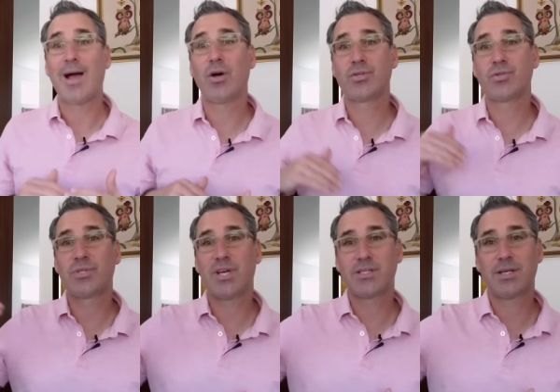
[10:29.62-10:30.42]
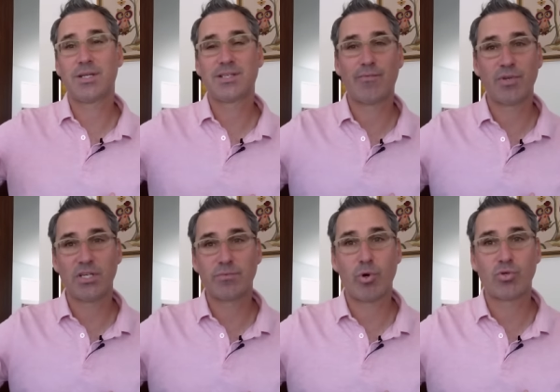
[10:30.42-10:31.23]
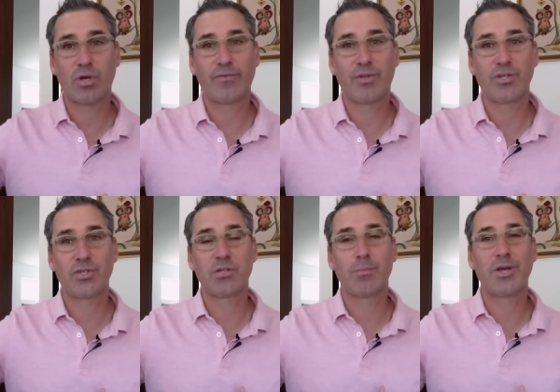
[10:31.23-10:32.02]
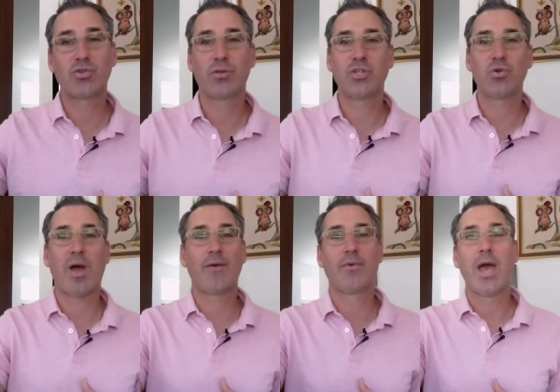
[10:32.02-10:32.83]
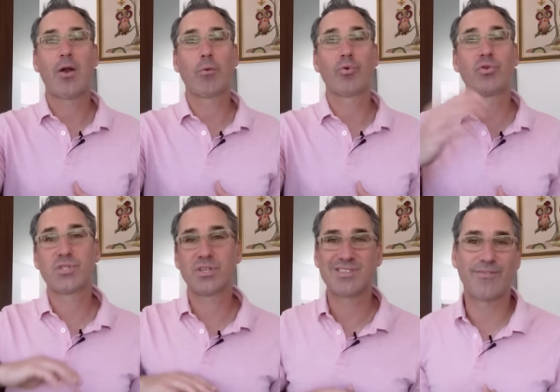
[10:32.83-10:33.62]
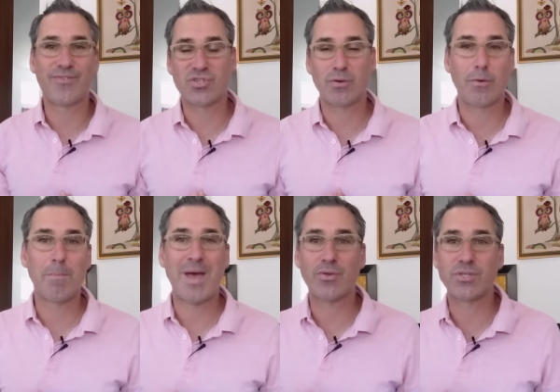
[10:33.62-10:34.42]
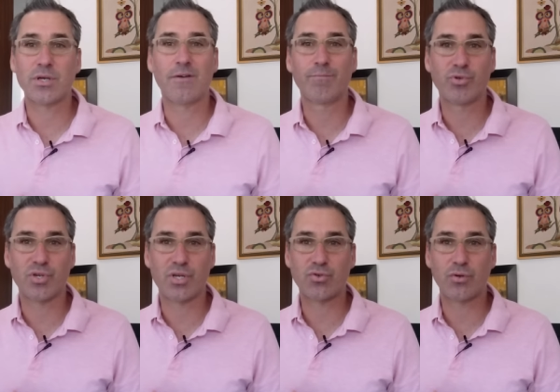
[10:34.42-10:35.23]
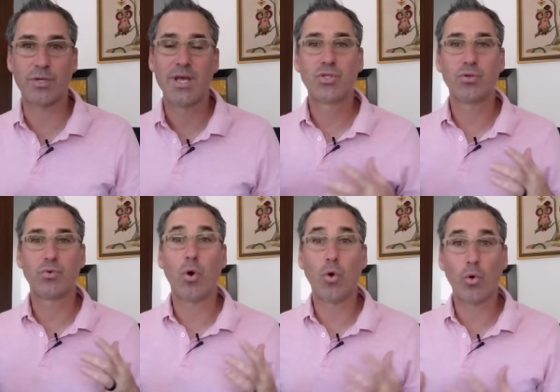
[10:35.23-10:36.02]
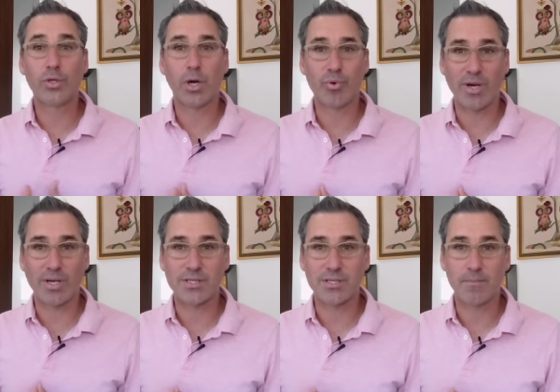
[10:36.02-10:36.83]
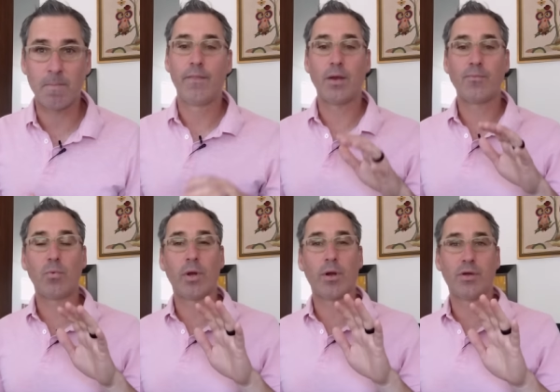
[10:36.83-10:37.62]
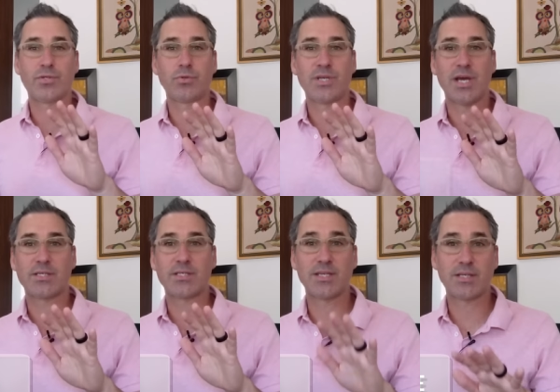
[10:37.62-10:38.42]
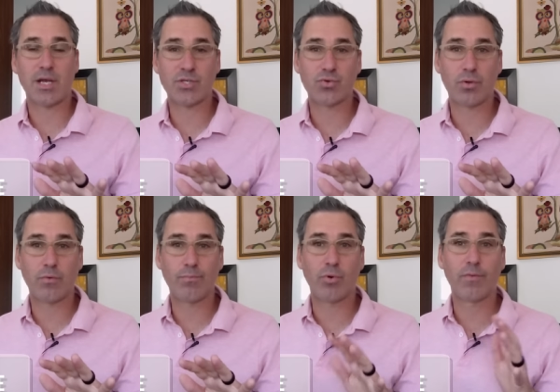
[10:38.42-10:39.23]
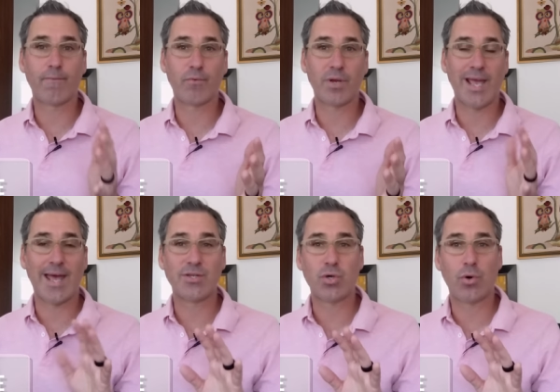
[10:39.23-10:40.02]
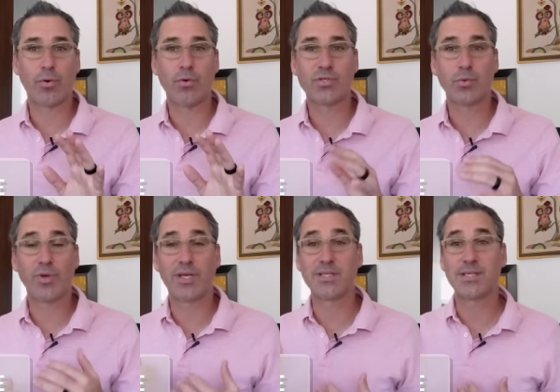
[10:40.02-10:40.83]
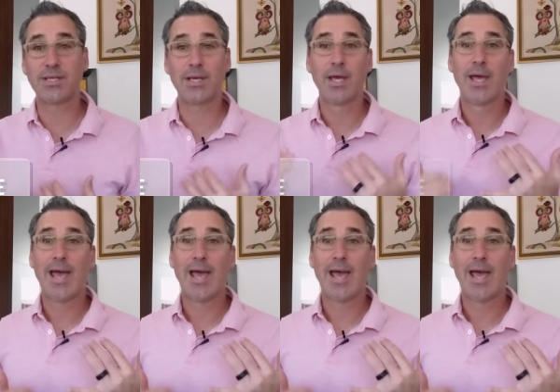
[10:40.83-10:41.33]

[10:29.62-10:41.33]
I also test it 7 days post-ovulation to make sure that you have and are producing sufficient amounts of progesterone to hold a pregnancy. Then we want to also test testosterone, both free and total, so we can see